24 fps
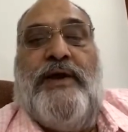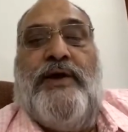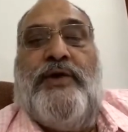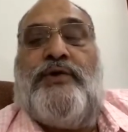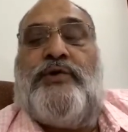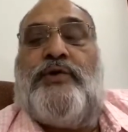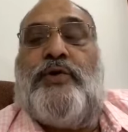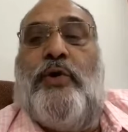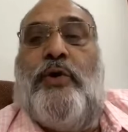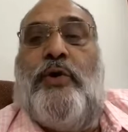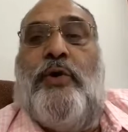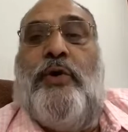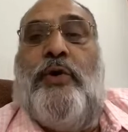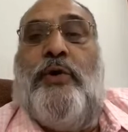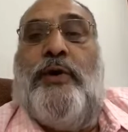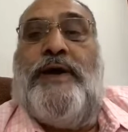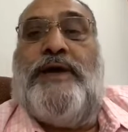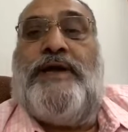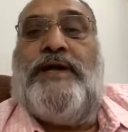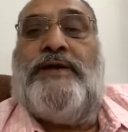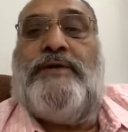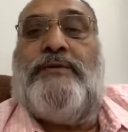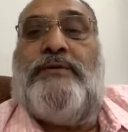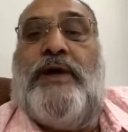So
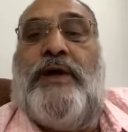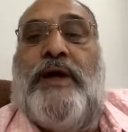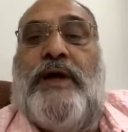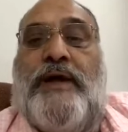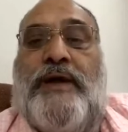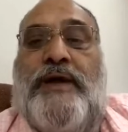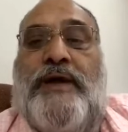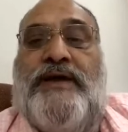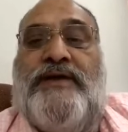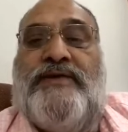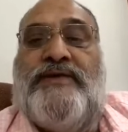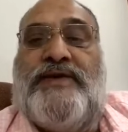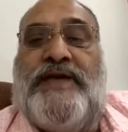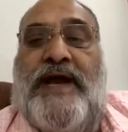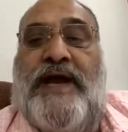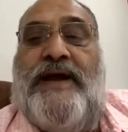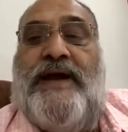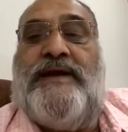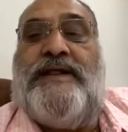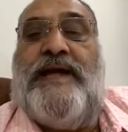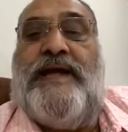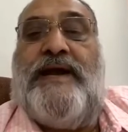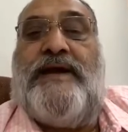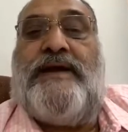it is. He
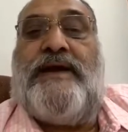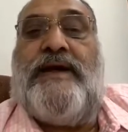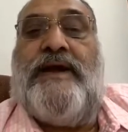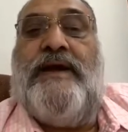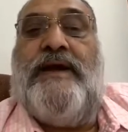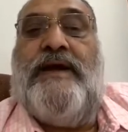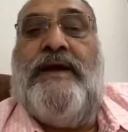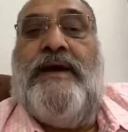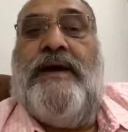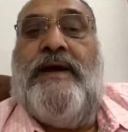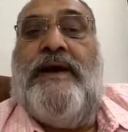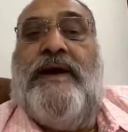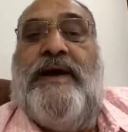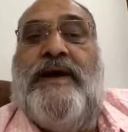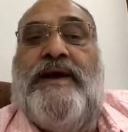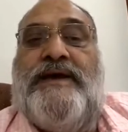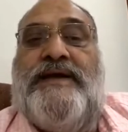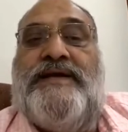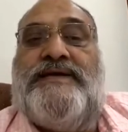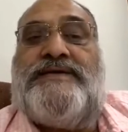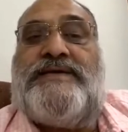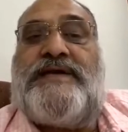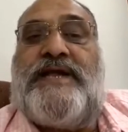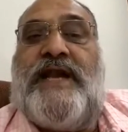said that
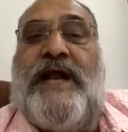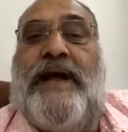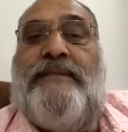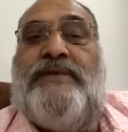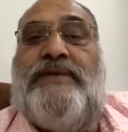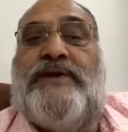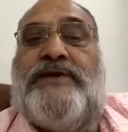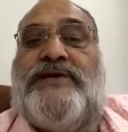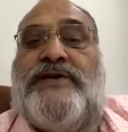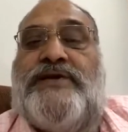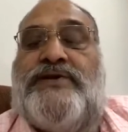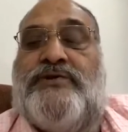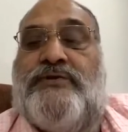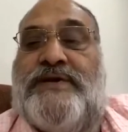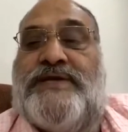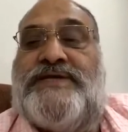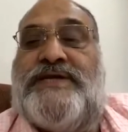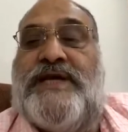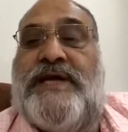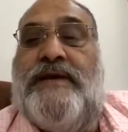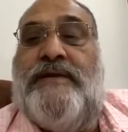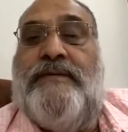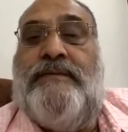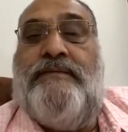describe the
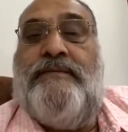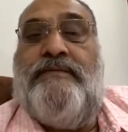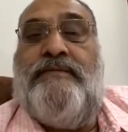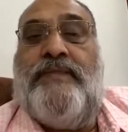situation,